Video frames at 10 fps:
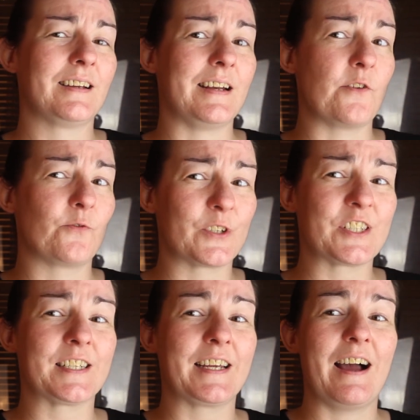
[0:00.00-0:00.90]
Now
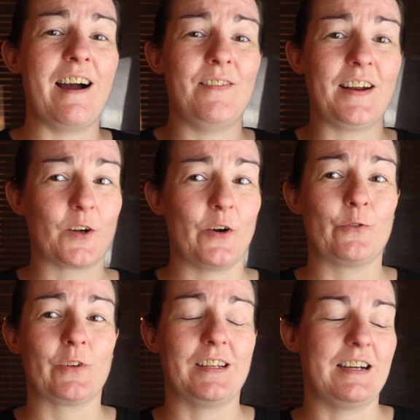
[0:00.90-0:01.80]
unfortunately I've had a
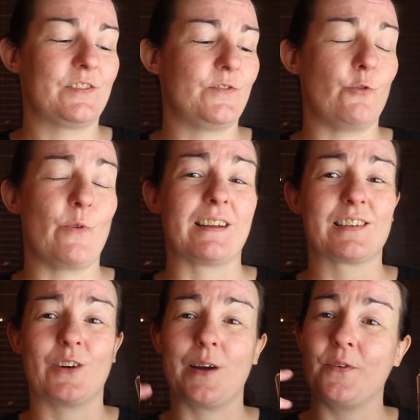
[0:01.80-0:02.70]
cold the last few
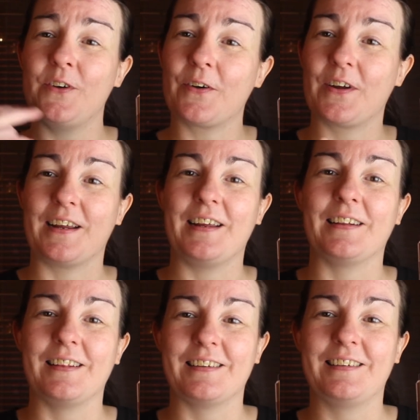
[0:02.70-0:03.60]
weeks so I'm not going to
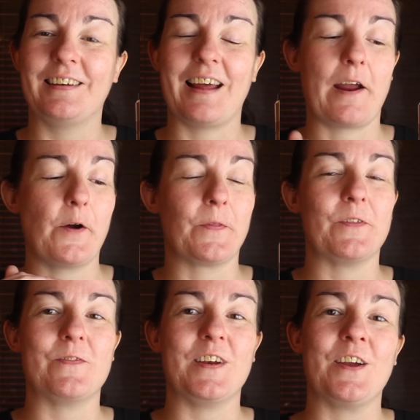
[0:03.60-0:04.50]
hit this today on
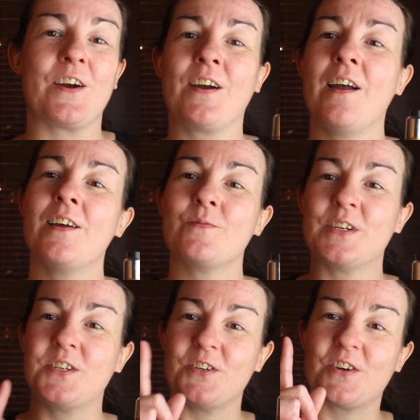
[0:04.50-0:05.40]
the video
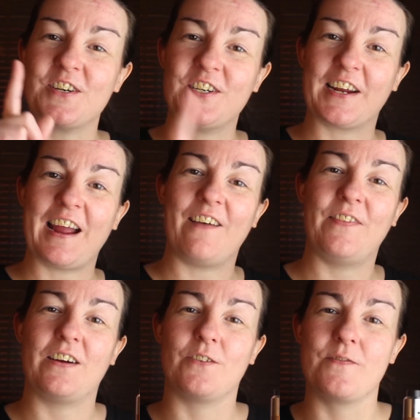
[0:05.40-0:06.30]
but do go check
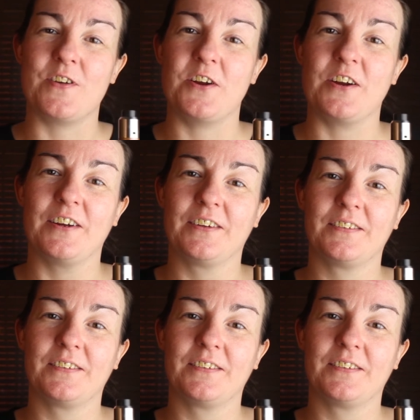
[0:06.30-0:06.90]
out that review.